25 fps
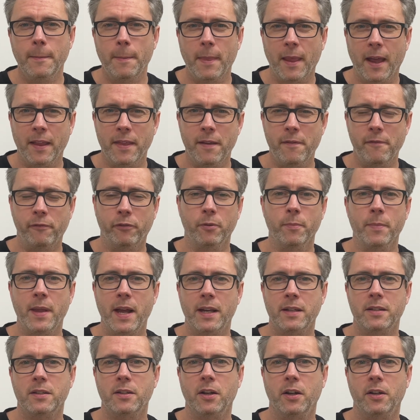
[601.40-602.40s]
And then from
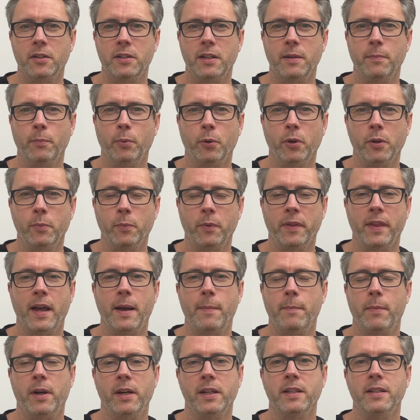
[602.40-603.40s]
that starting point, with that
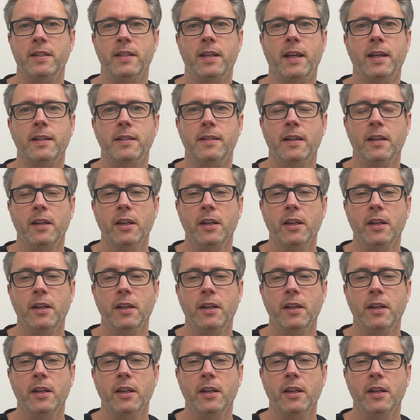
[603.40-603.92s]
mindset,